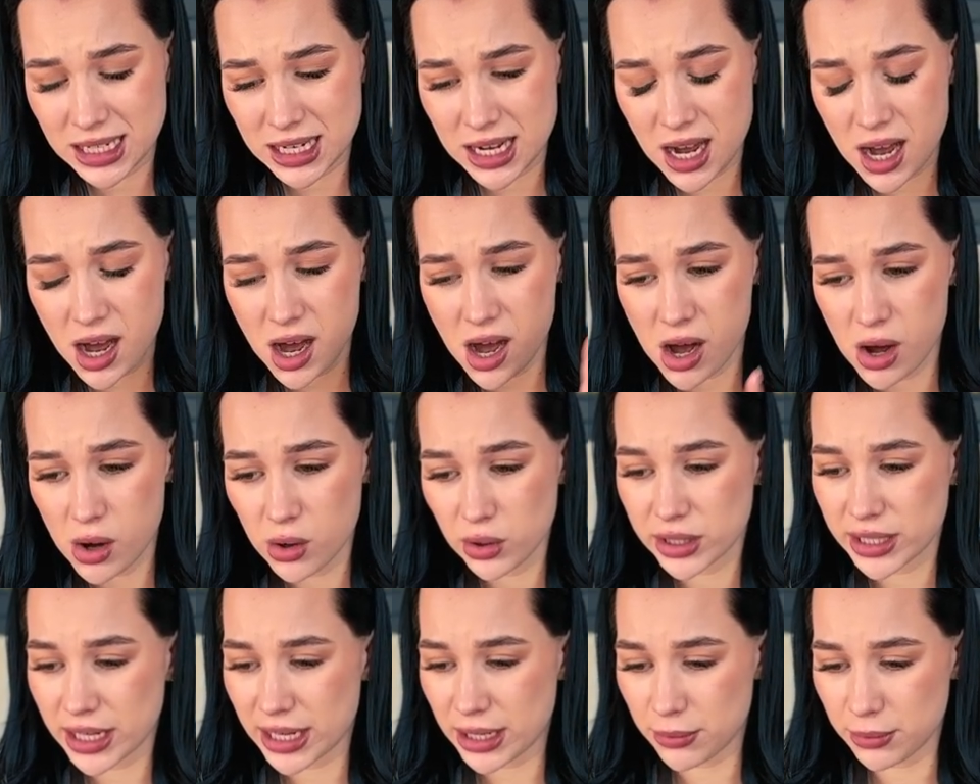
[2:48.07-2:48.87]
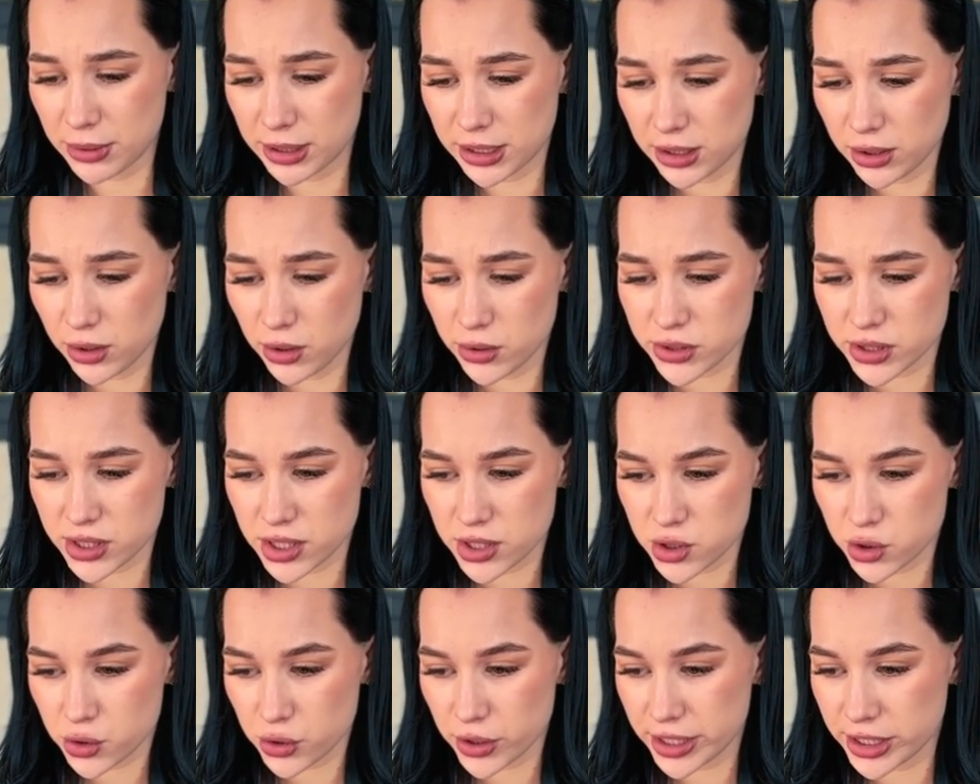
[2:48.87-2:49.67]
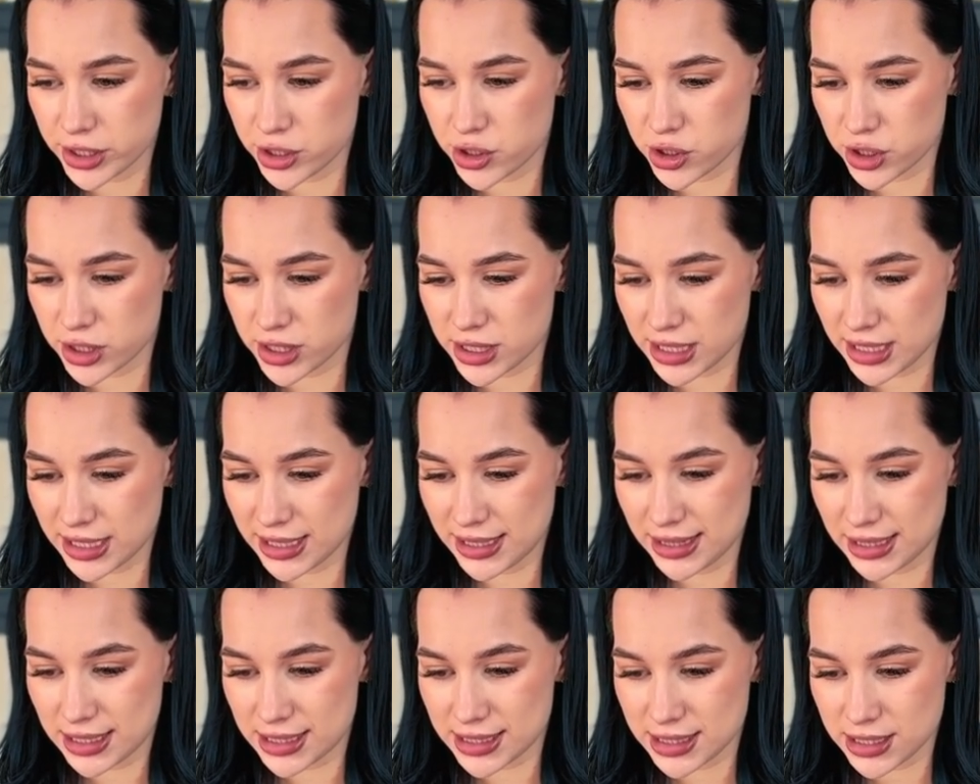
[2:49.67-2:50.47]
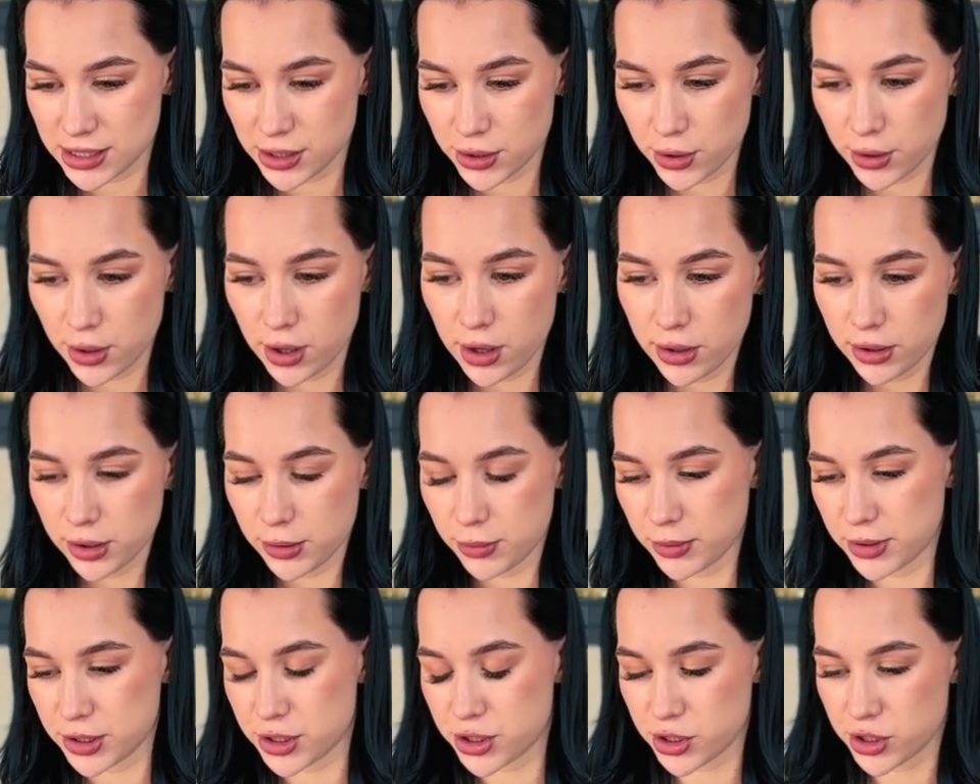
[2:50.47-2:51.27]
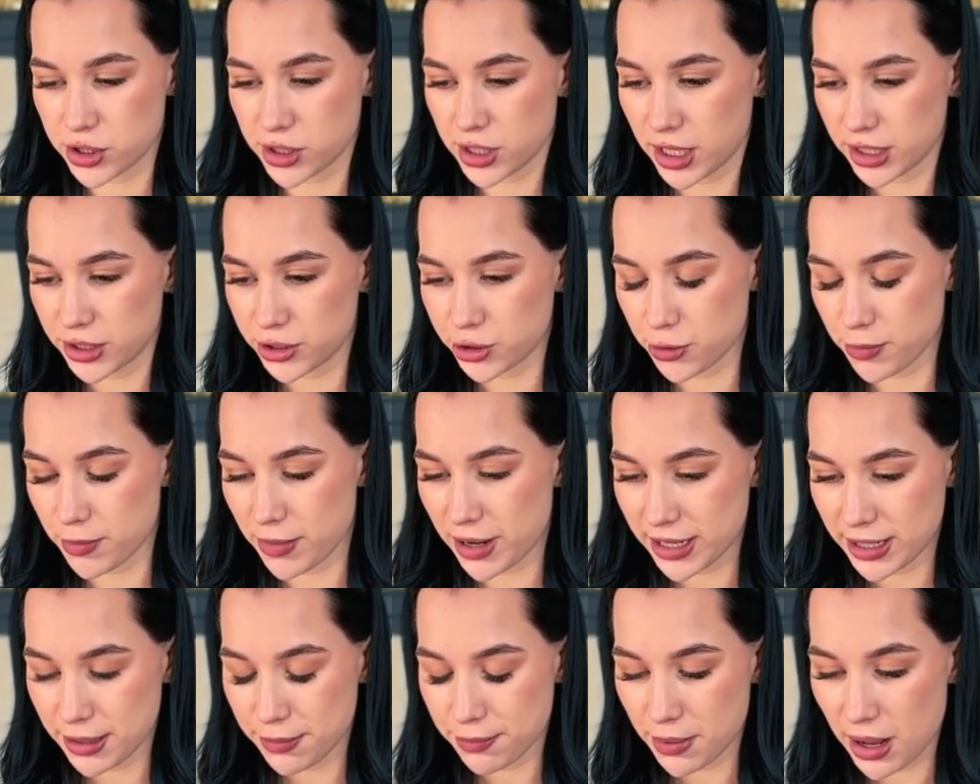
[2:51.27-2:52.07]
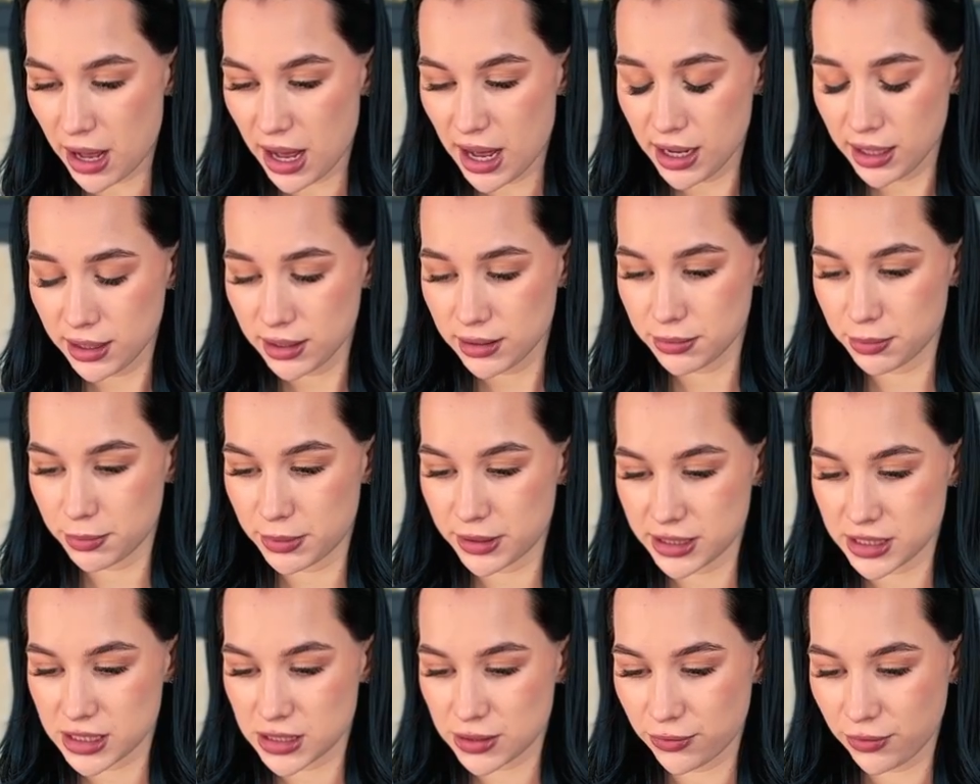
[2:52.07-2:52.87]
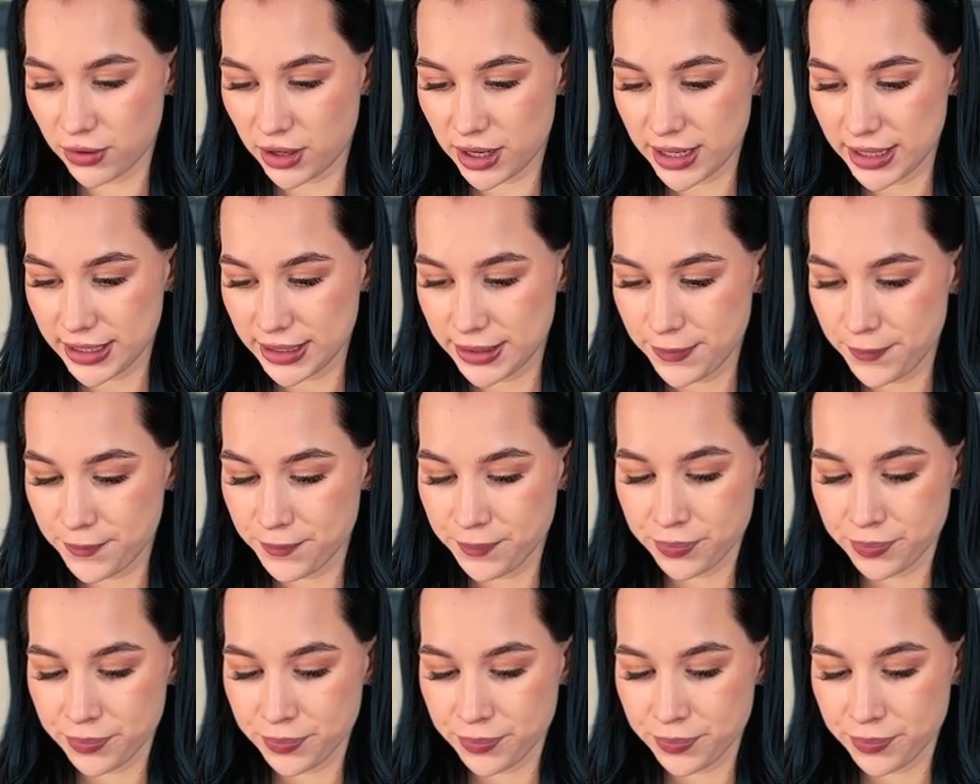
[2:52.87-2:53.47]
Oh, okay, we closed this trade just in the zero and we just got our money back, but it's fine.